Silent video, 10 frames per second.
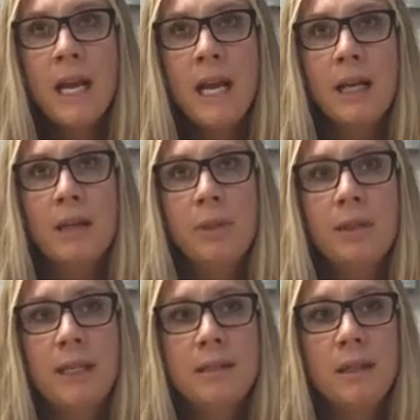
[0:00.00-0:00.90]
I had
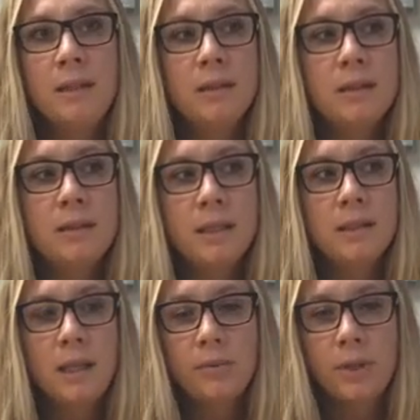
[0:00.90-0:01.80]
been licensed and
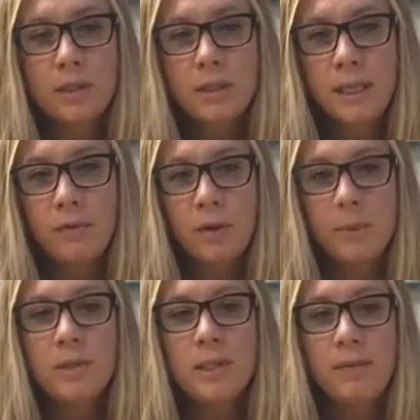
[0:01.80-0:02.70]
selling real estate for
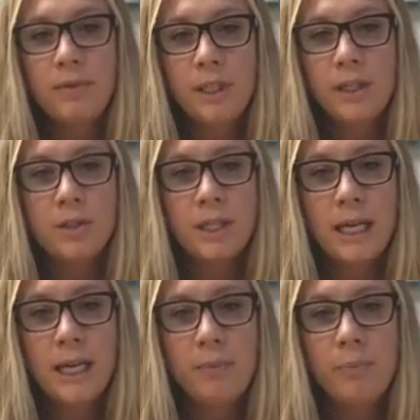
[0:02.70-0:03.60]
about 7 years, and
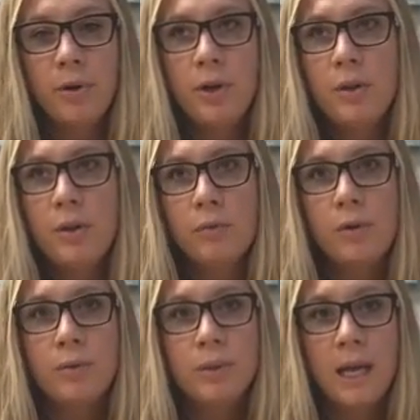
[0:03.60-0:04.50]
I put
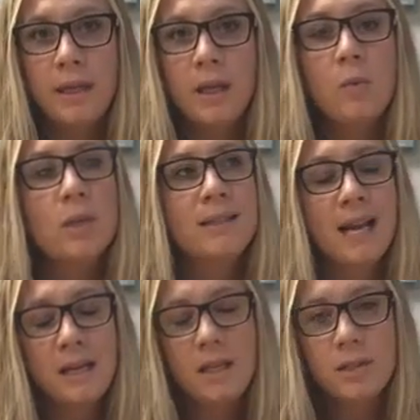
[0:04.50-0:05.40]
through, I think it was
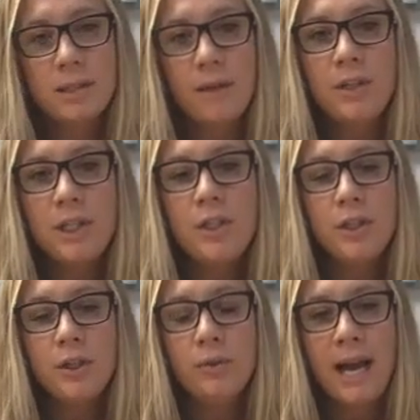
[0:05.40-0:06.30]
that year,
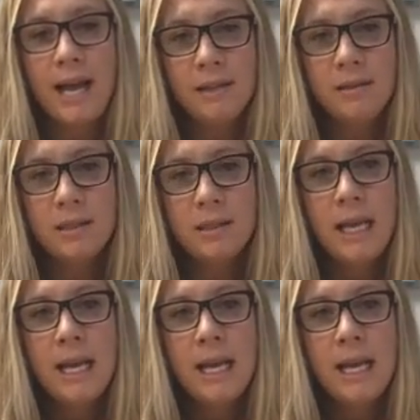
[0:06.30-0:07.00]
72 ends.